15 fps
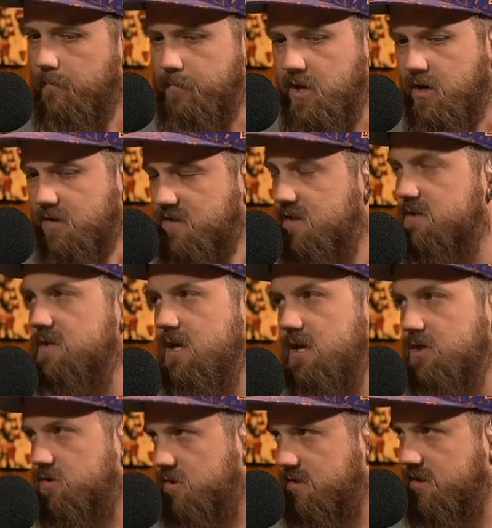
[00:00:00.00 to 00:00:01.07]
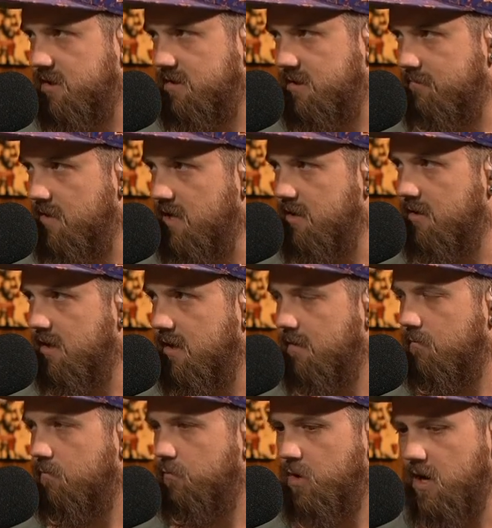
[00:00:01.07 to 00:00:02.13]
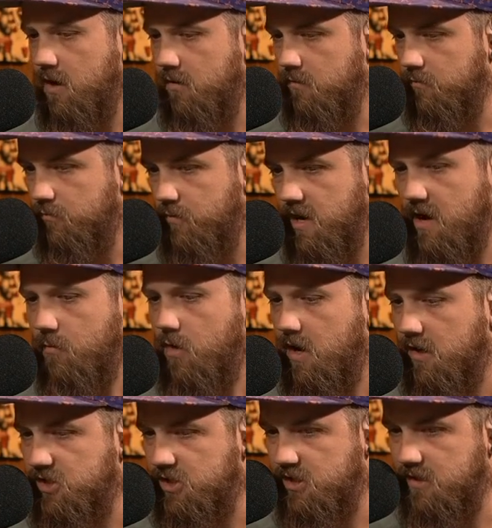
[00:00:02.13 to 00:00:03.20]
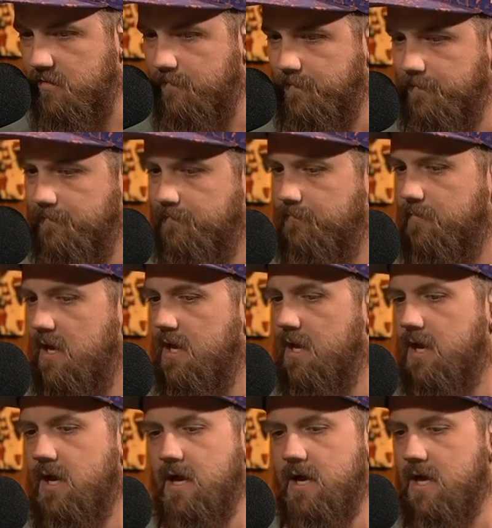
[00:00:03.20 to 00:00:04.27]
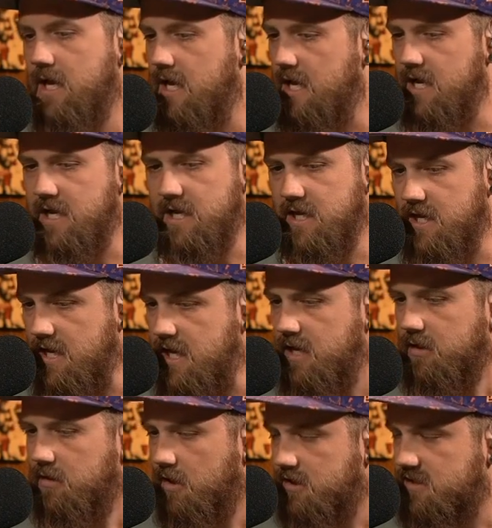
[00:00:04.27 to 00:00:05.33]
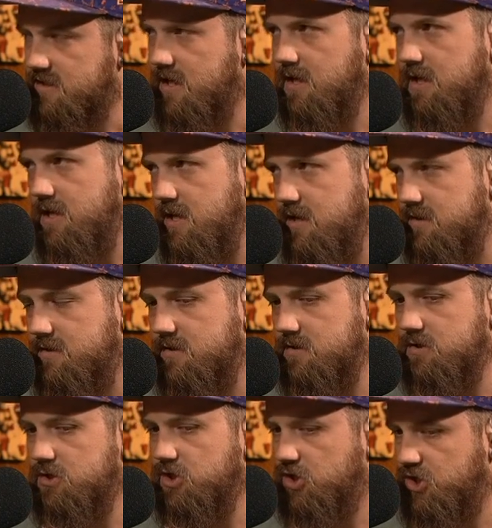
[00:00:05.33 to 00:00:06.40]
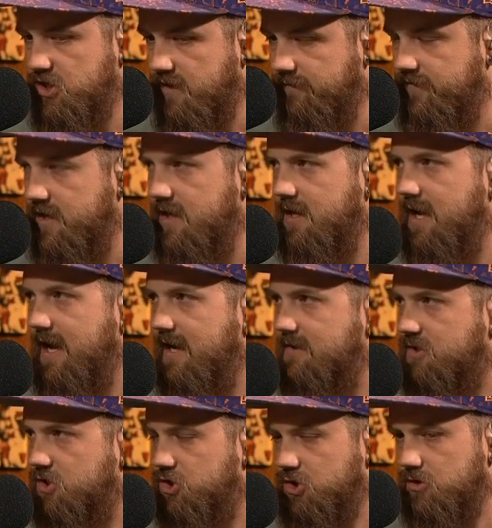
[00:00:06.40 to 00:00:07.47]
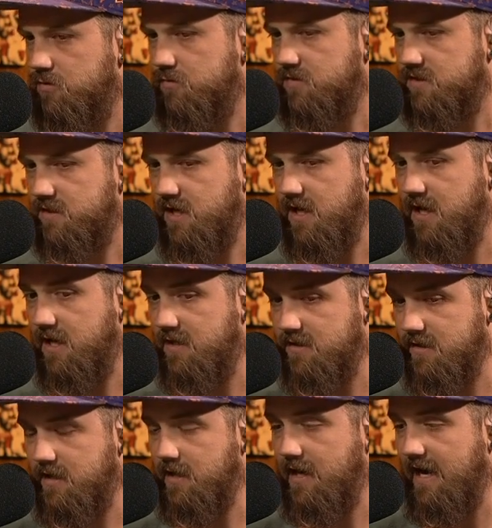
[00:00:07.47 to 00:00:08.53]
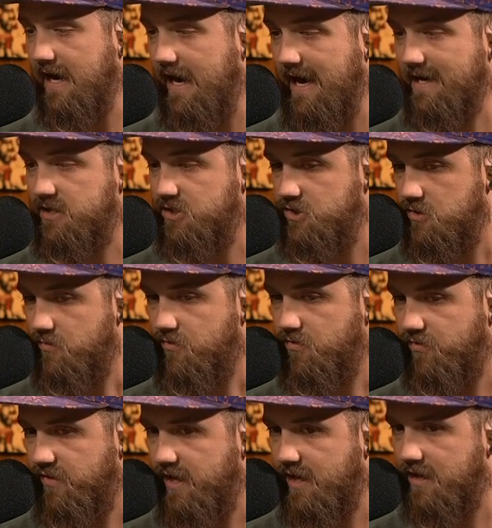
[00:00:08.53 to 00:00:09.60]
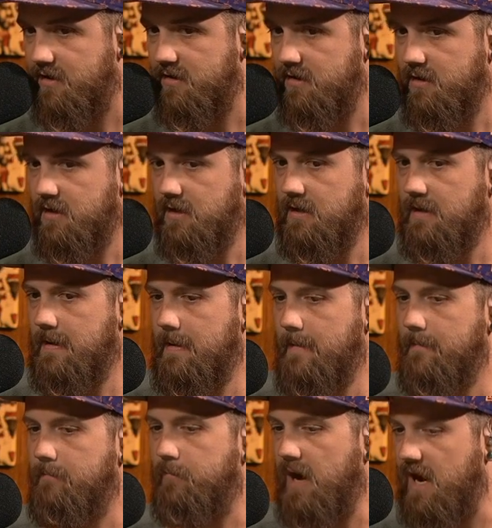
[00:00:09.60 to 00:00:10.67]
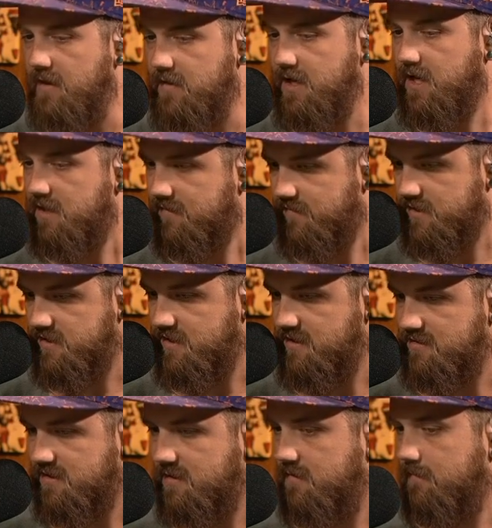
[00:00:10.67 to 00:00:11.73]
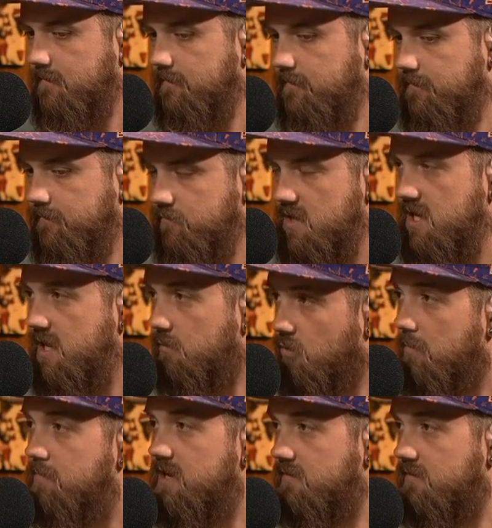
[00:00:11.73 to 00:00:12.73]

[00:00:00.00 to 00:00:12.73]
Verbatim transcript: Pierce is interesting to me. Like when I when I watched him, he looks like he's shifty and has juice and I do think by the end of the season, he will